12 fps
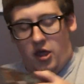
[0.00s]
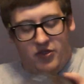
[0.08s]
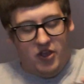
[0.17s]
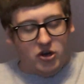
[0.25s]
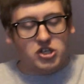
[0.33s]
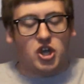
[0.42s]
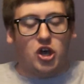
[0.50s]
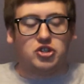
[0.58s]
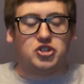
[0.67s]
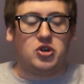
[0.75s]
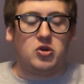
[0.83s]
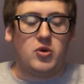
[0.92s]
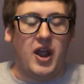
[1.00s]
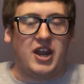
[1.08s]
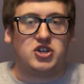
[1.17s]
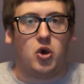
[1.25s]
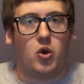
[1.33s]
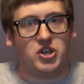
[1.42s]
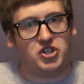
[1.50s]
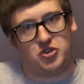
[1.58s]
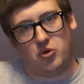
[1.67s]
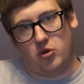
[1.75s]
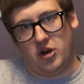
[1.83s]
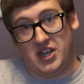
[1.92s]
There is also a Toy
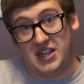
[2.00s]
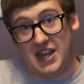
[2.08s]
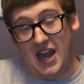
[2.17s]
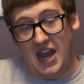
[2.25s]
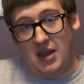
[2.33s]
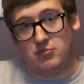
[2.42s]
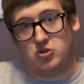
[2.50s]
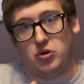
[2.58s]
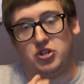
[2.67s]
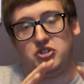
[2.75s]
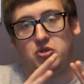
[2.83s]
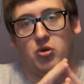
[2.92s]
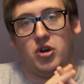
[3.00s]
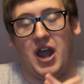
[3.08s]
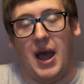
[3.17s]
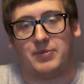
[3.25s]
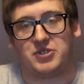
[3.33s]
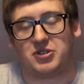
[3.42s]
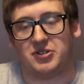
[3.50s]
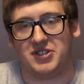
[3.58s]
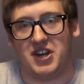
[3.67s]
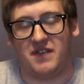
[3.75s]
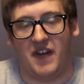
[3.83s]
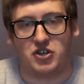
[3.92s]
Story game, Toy Story Obstacles
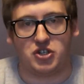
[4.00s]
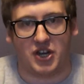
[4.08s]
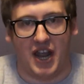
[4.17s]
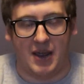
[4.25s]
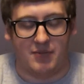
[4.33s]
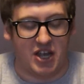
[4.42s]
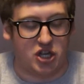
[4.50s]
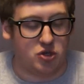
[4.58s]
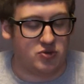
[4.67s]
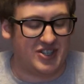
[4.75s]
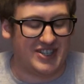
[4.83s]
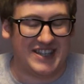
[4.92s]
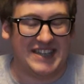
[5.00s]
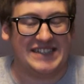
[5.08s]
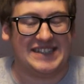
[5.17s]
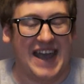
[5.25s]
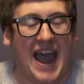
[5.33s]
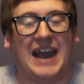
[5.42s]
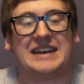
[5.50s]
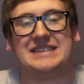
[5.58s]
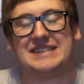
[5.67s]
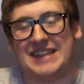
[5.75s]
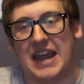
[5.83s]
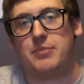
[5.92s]
and Adventure game. It uses the exact
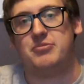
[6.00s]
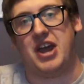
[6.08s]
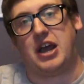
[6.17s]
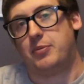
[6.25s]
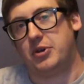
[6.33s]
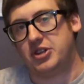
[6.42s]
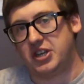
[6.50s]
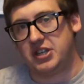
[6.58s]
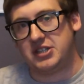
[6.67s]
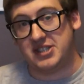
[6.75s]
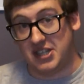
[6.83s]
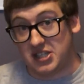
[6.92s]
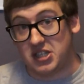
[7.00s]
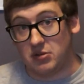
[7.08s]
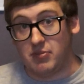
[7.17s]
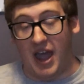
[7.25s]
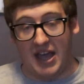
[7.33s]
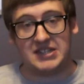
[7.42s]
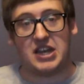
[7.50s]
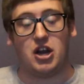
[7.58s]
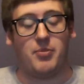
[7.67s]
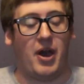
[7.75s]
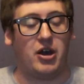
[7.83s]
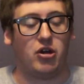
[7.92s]
same deck building system as
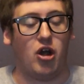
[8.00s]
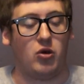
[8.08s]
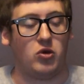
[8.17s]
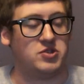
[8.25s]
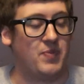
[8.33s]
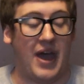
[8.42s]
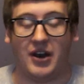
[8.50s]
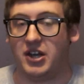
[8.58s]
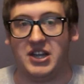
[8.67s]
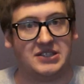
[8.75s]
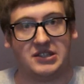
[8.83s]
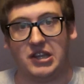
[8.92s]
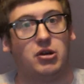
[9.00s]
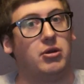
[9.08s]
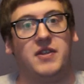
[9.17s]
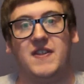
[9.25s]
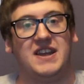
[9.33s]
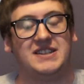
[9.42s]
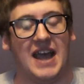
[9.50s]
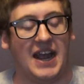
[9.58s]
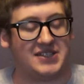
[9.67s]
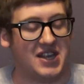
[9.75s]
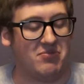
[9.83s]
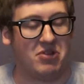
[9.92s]
Harry Potter Hogwarts Battle. It's literally the
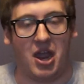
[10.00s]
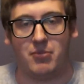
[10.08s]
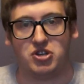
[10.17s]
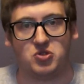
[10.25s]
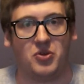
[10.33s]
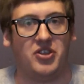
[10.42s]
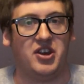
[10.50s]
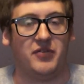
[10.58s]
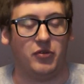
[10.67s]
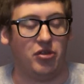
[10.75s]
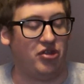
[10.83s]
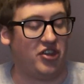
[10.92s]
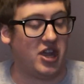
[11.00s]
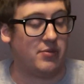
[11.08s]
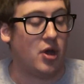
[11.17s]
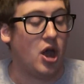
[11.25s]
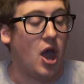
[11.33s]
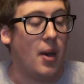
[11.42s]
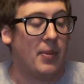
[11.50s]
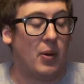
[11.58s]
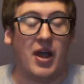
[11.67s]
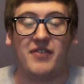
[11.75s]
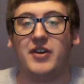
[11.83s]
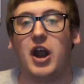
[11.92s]
exact same game, just with a different theme. My
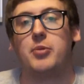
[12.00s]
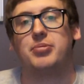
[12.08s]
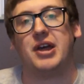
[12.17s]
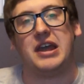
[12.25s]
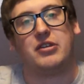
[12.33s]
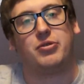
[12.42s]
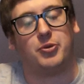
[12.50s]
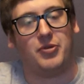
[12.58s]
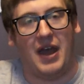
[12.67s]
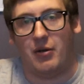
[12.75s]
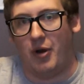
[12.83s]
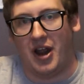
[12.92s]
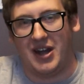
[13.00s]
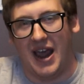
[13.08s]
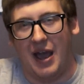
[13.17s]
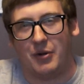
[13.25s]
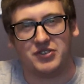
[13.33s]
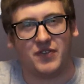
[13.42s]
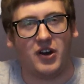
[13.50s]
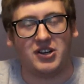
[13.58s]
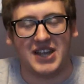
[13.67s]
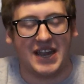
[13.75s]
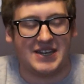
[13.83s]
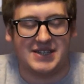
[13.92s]
wife and I are playing through that right now. As far
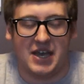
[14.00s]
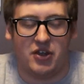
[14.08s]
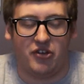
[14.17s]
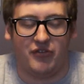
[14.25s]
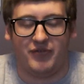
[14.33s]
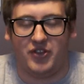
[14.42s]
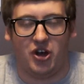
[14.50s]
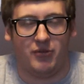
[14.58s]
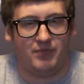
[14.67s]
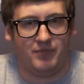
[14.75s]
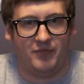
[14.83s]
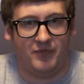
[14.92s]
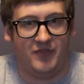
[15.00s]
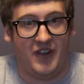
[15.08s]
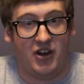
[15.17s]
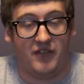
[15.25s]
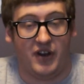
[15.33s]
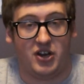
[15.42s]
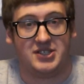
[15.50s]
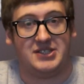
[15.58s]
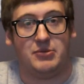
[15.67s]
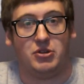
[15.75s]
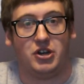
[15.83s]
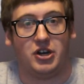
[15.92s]
as I can tell, they're, they're very, very
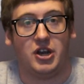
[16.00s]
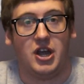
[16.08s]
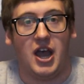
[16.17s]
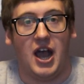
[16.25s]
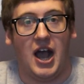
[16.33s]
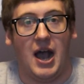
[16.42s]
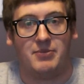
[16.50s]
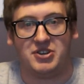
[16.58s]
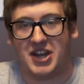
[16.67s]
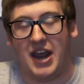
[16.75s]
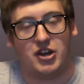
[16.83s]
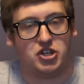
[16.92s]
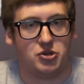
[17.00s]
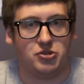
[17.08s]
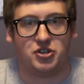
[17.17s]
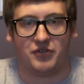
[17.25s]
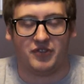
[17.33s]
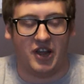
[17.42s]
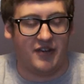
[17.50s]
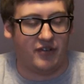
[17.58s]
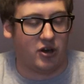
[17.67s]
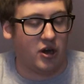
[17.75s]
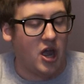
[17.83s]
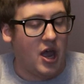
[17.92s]
similar. Um, just kind of choose your
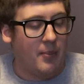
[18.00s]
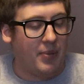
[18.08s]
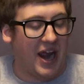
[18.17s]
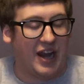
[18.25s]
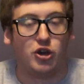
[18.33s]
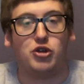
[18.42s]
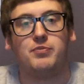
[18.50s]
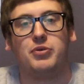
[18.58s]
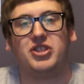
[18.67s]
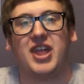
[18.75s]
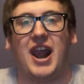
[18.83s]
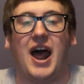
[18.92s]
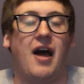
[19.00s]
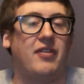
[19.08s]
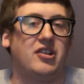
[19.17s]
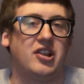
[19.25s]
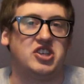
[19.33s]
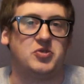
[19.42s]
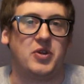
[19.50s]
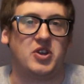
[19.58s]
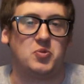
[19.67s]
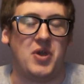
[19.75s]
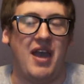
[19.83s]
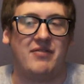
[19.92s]
flavor. But I couldn't put that on the list
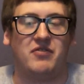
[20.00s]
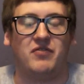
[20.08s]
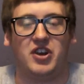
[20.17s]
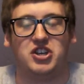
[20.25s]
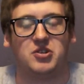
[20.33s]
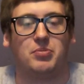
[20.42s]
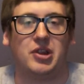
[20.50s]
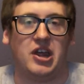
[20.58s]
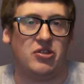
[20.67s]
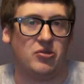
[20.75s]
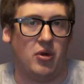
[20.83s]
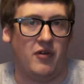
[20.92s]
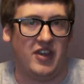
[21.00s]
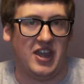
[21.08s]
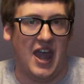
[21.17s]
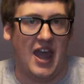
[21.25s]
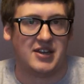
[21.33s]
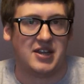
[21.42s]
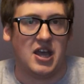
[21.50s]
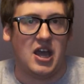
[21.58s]
because we haven't finished a playthrough of it yet.